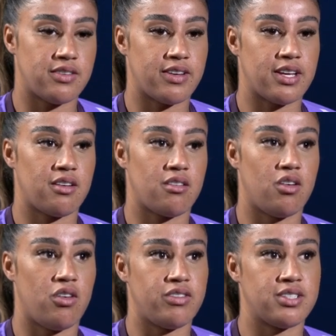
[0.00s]
I think
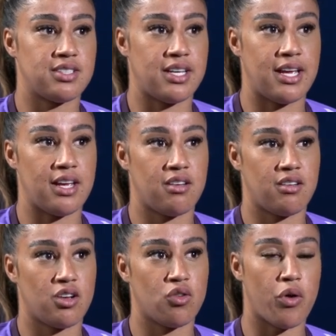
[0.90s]
obviously
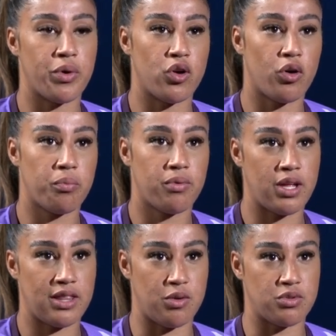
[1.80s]
growing up,
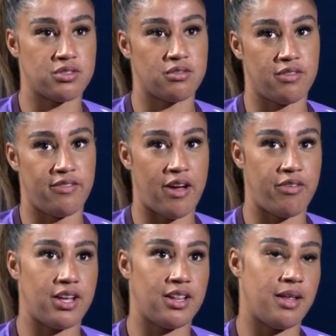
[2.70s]
there was
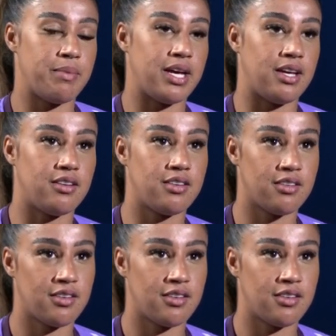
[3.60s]
very limited